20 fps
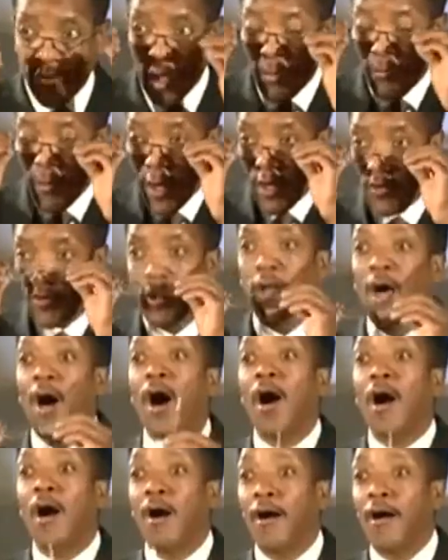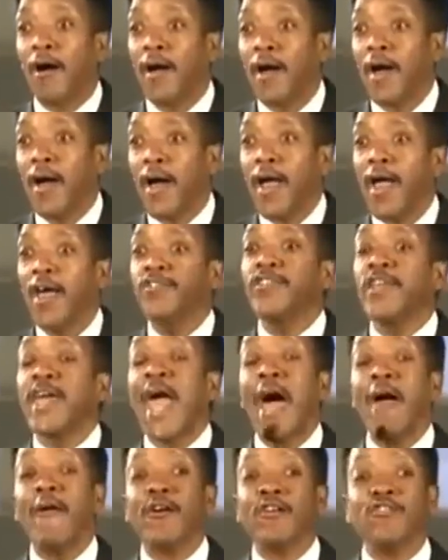is dealing with his law, his
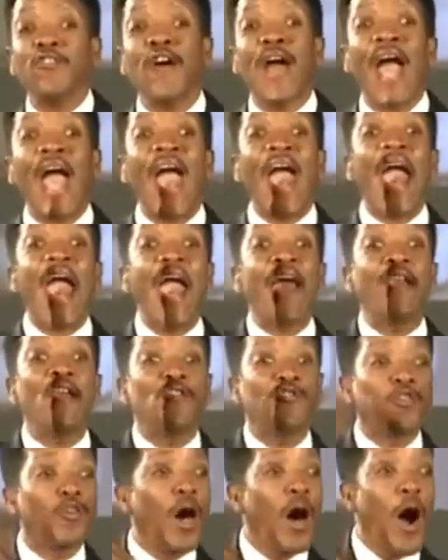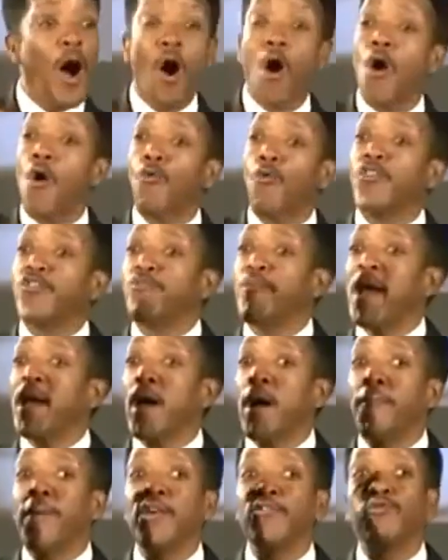character, and his law, which
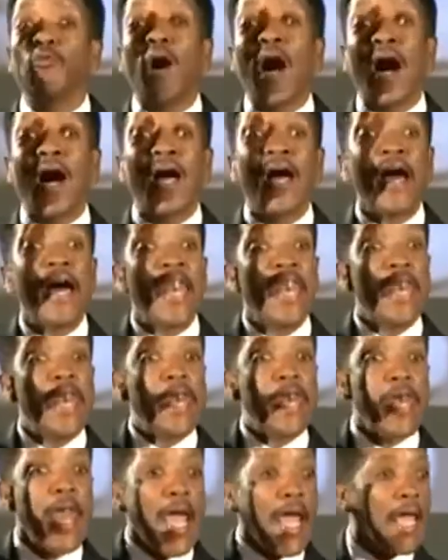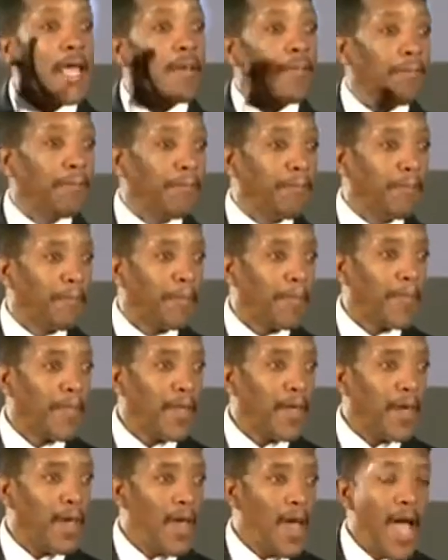make up his what? Name.
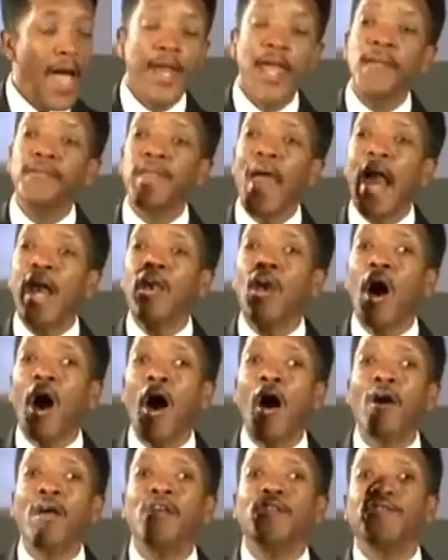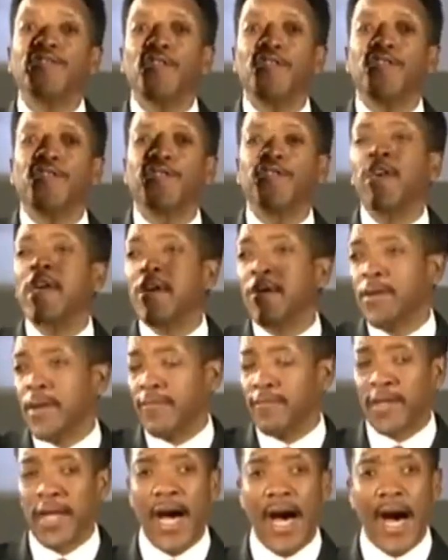And in that law is the
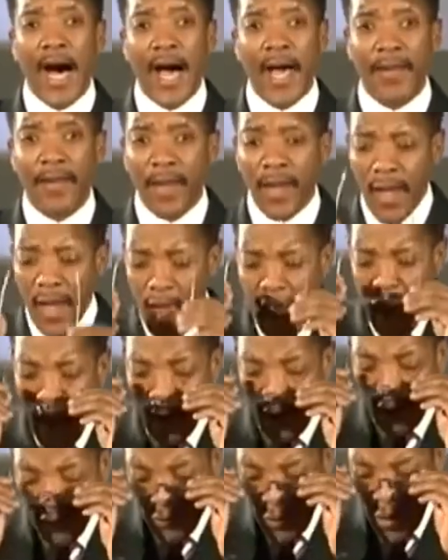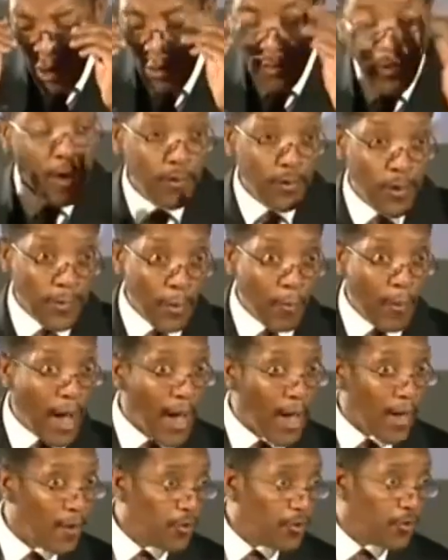seal of God. And the seal deals with the
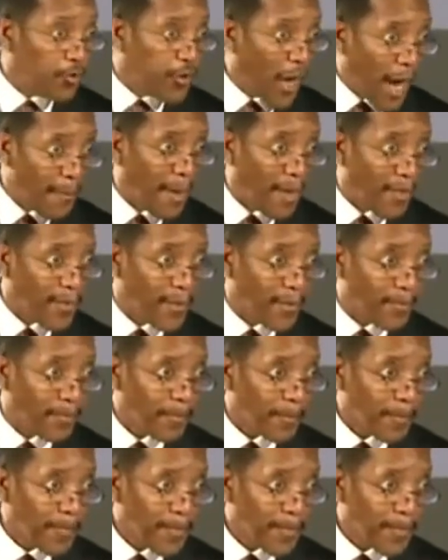what? Sabbath.